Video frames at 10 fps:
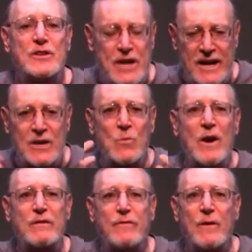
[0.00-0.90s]
taken
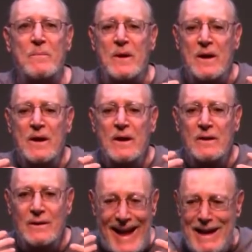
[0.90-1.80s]
away from
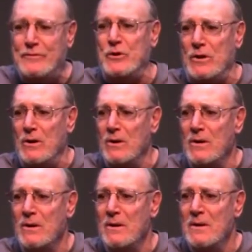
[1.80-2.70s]
laughter.
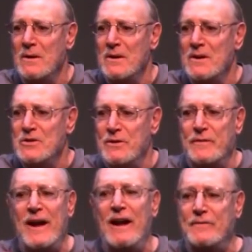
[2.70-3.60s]
So
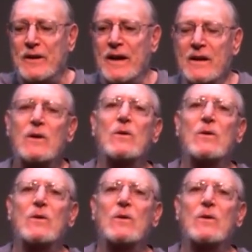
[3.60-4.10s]
if they have to kind of